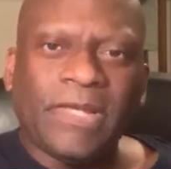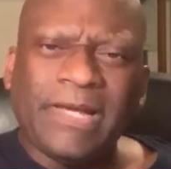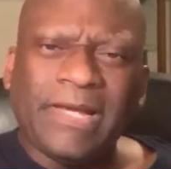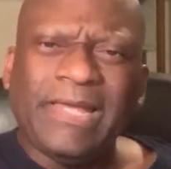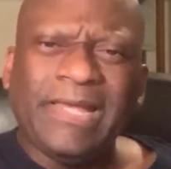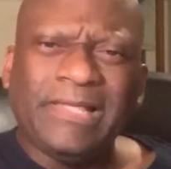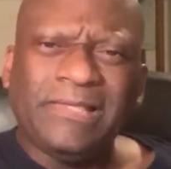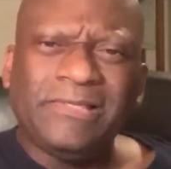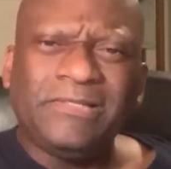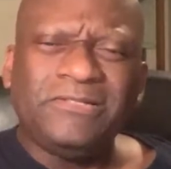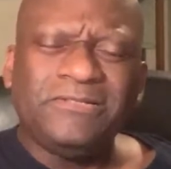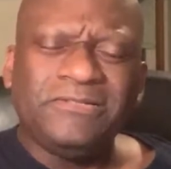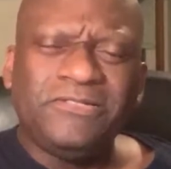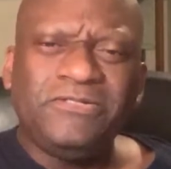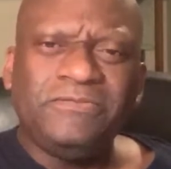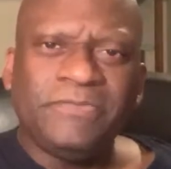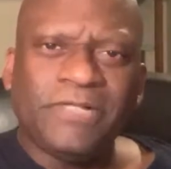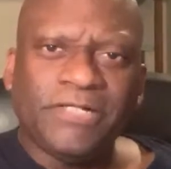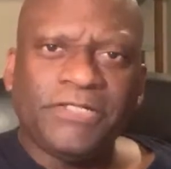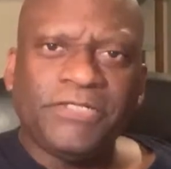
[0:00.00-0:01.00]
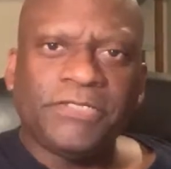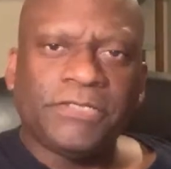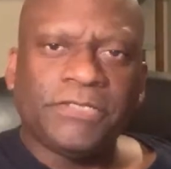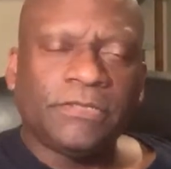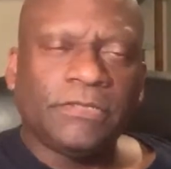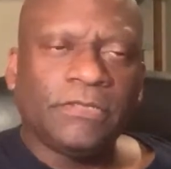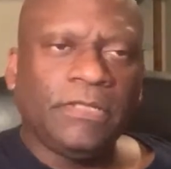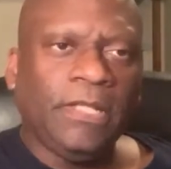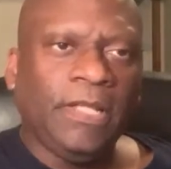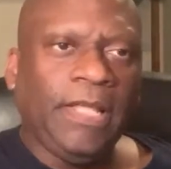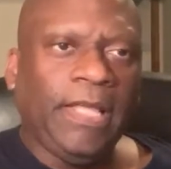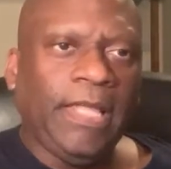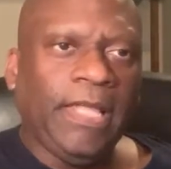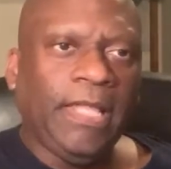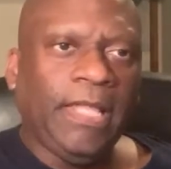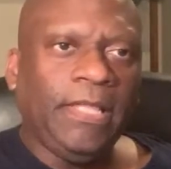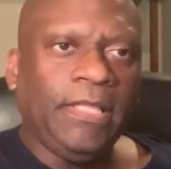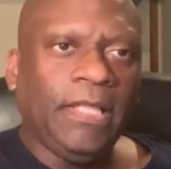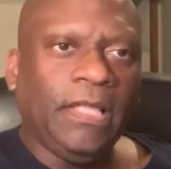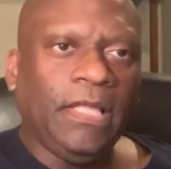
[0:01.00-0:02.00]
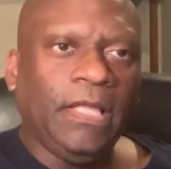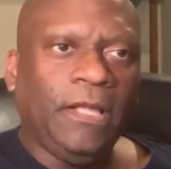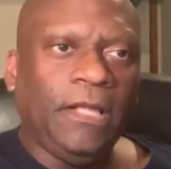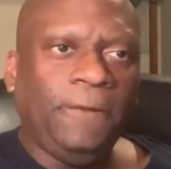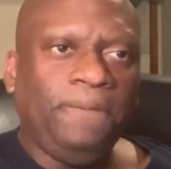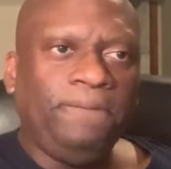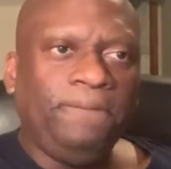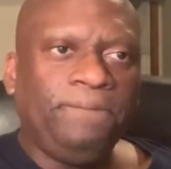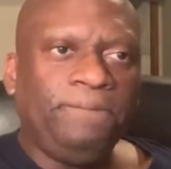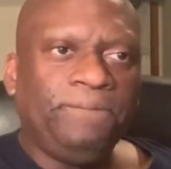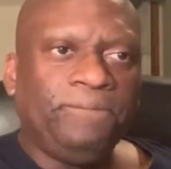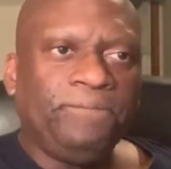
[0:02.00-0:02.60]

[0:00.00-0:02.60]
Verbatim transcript: I had a little too much. And um,